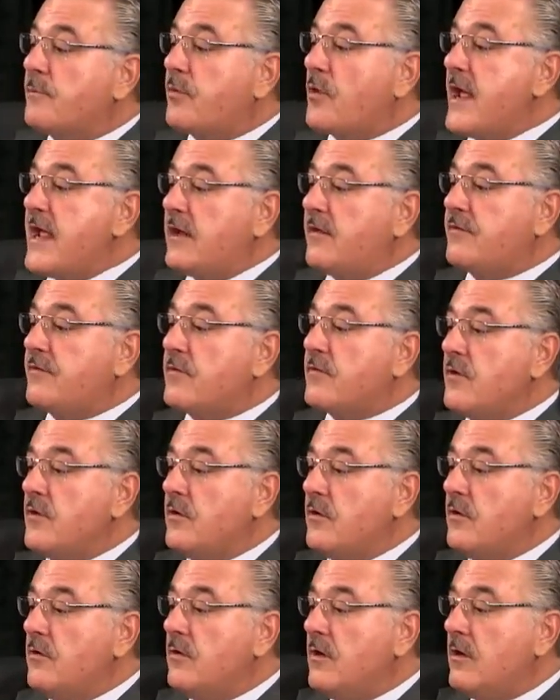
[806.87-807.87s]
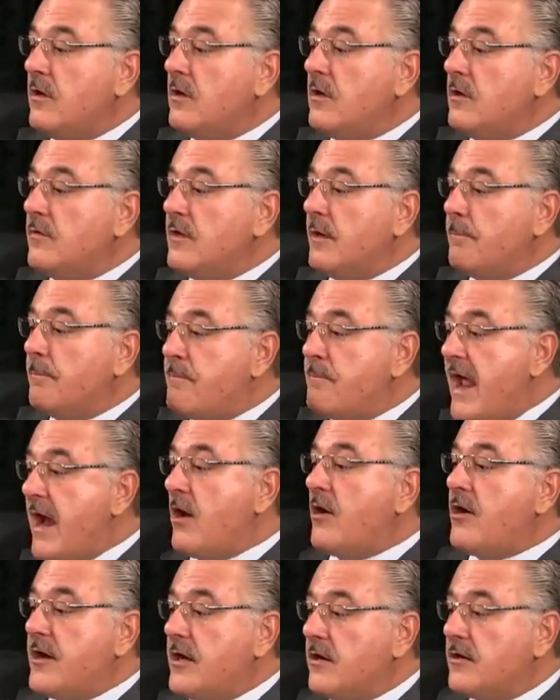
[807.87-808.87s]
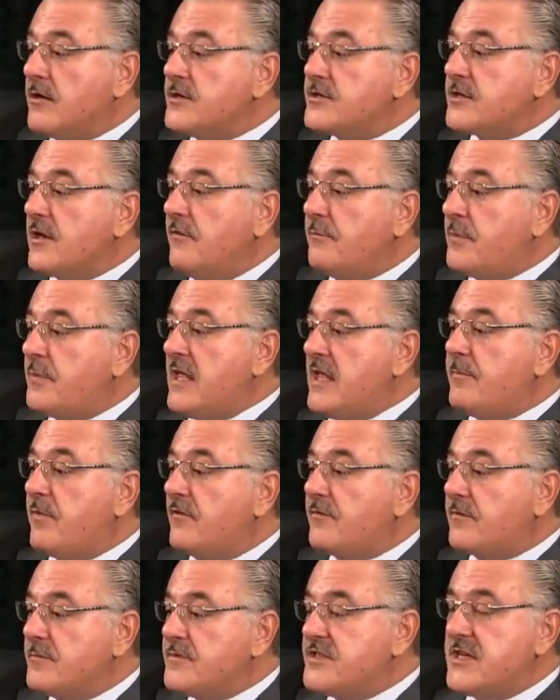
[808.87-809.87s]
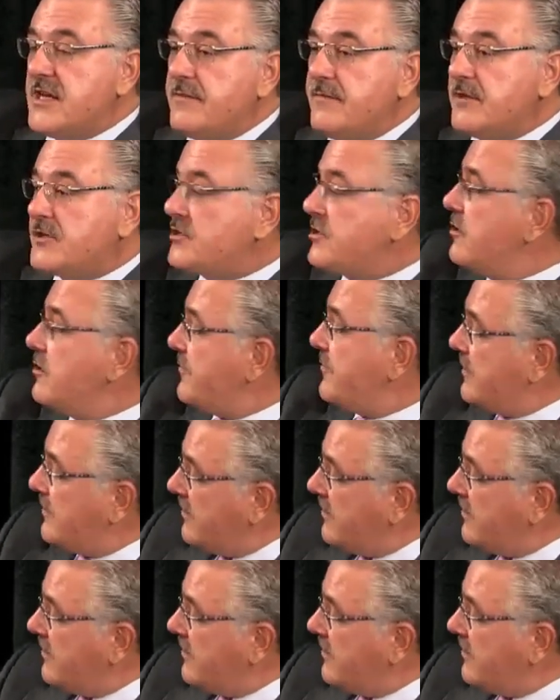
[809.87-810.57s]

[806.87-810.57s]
to break through the barriers of people from seeing the truth.